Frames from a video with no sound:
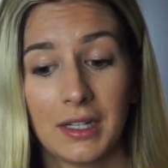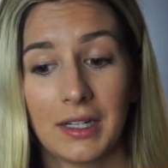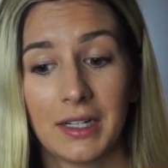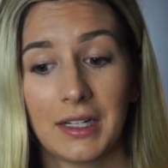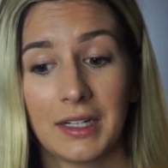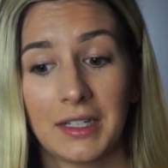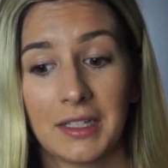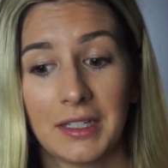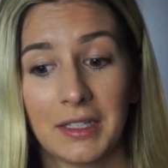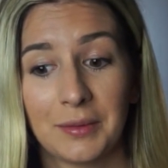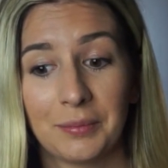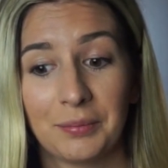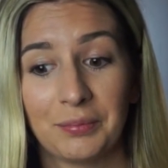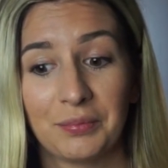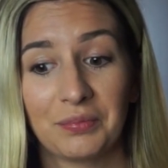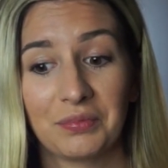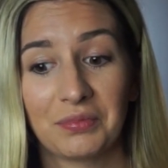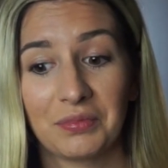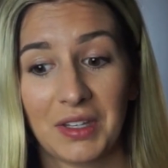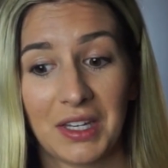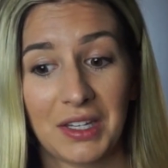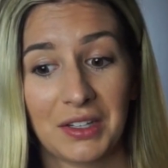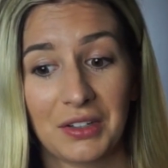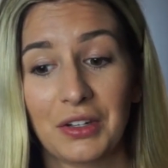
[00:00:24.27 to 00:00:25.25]

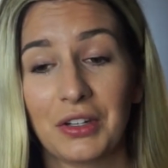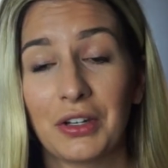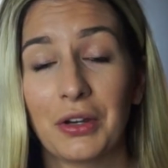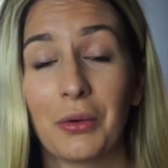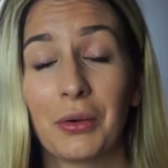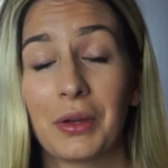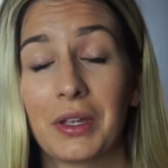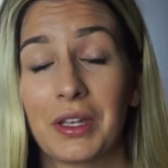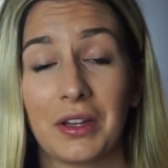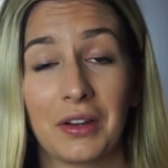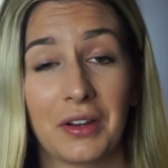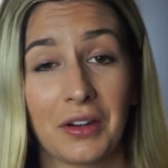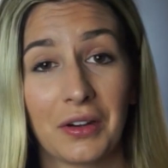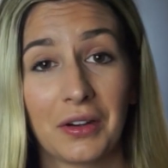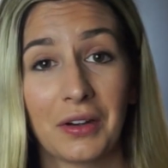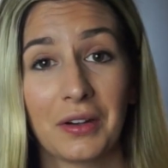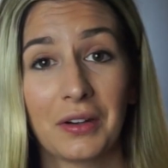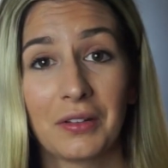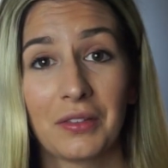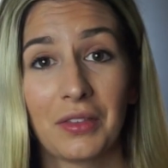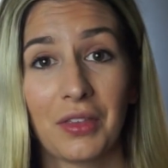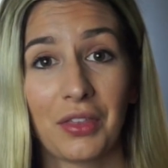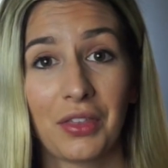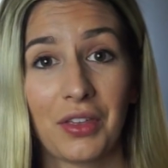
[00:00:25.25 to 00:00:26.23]
And you'll
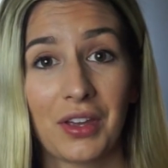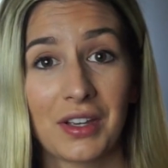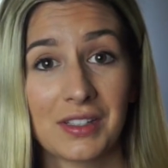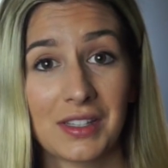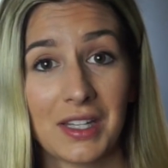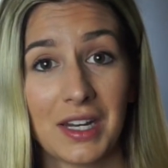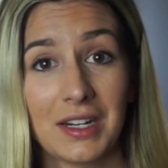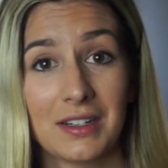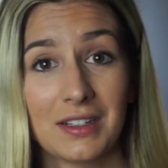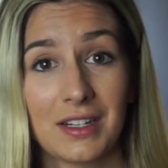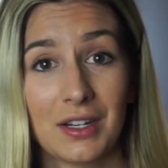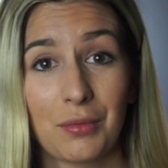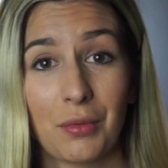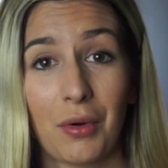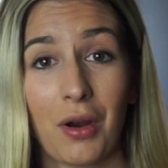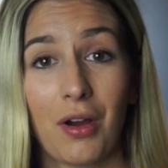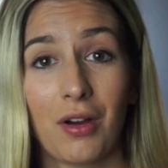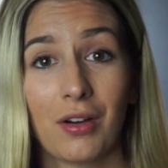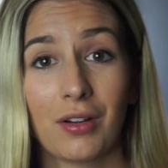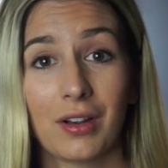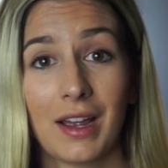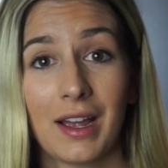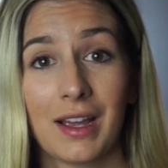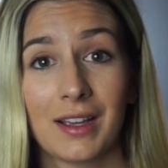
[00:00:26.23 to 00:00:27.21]
hear the things that I did
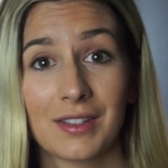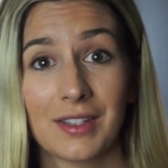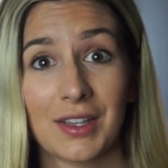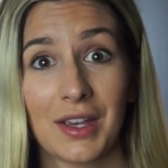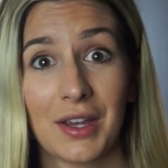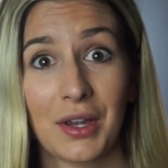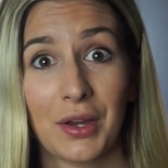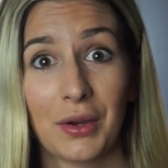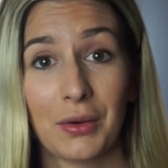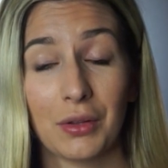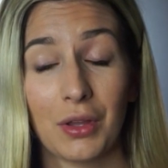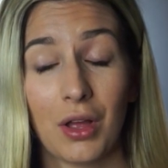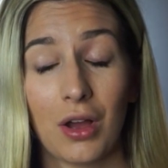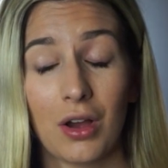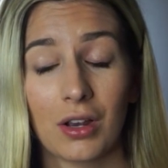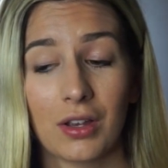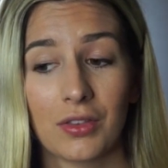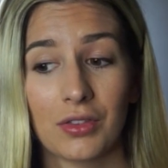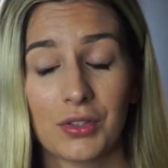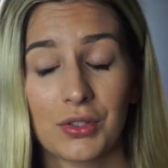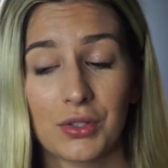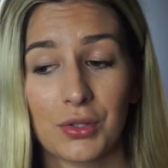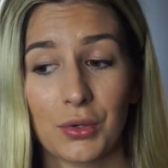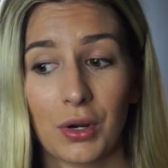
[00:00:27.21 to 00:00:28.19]
wrong as I go along
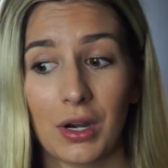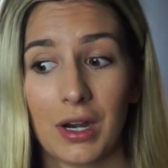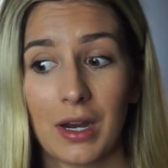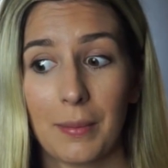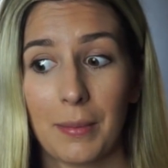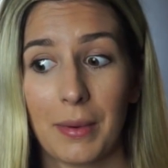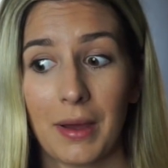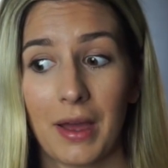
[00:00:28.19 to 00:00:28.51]
in the story,